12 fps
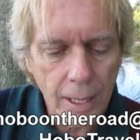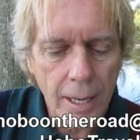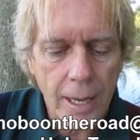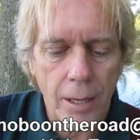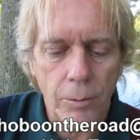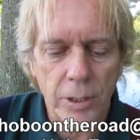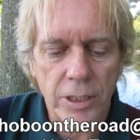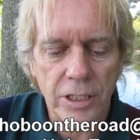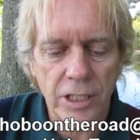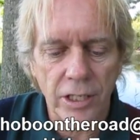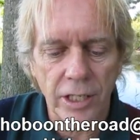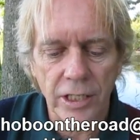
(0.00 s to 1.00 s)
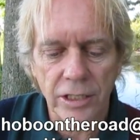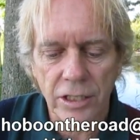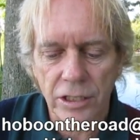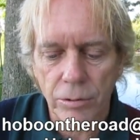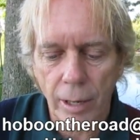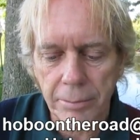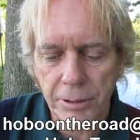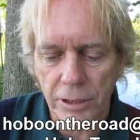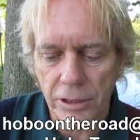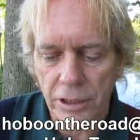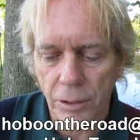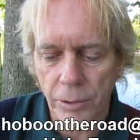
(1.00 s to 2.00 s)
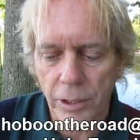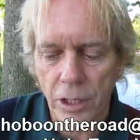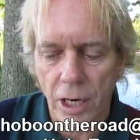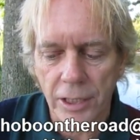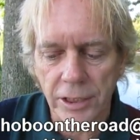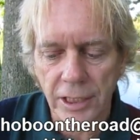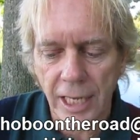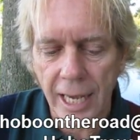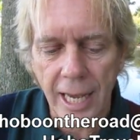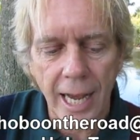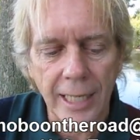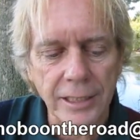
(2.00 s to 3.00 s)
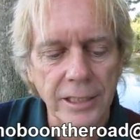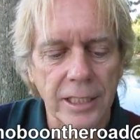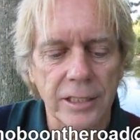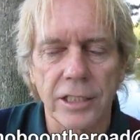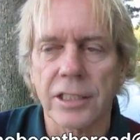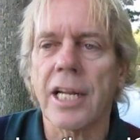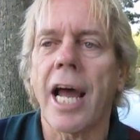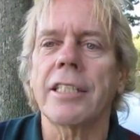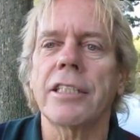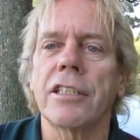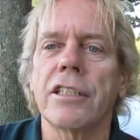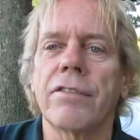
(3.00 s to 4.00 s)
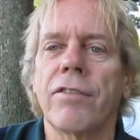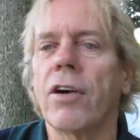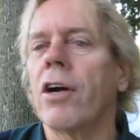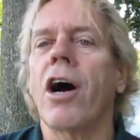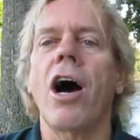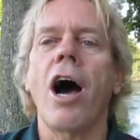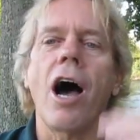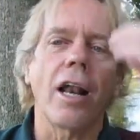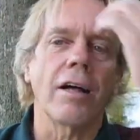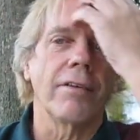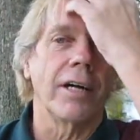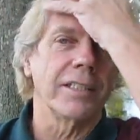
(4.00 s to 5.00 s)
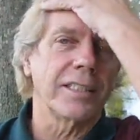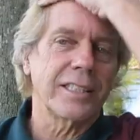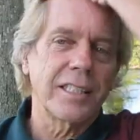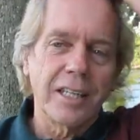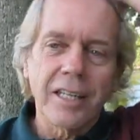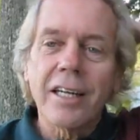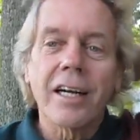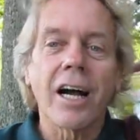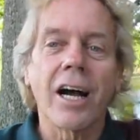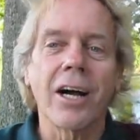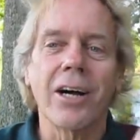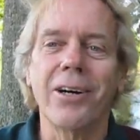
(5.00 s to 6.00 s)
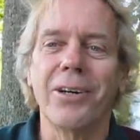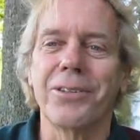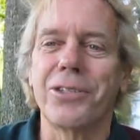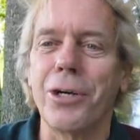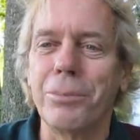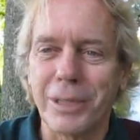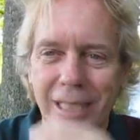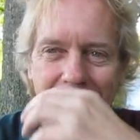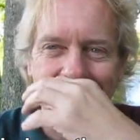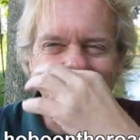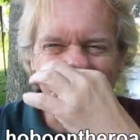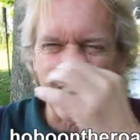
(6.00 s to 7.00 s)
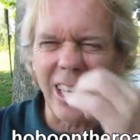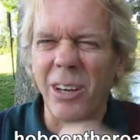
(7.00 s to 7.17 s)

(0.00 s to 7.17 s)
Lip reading: And with serious disruptions, it would cause chaos and disasters for all of us. Oh, doomsayers.